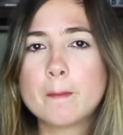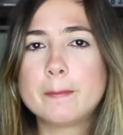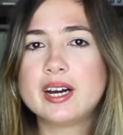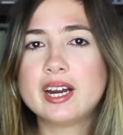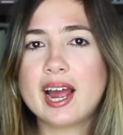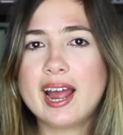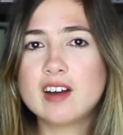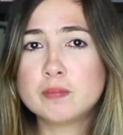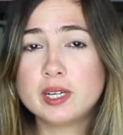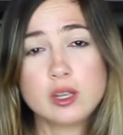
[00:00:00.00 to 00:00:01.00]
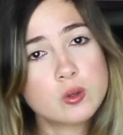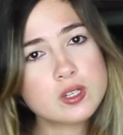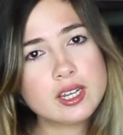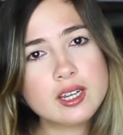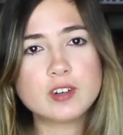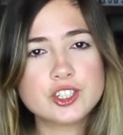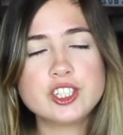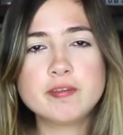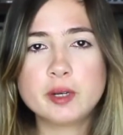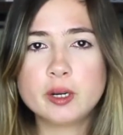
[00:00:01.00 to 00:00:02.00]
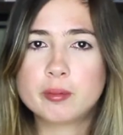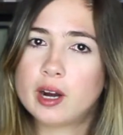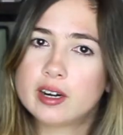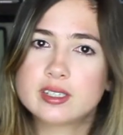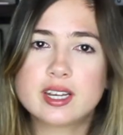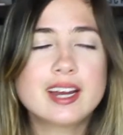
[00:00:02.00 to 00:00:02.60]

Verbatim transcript: but I have been using Function of Beauty products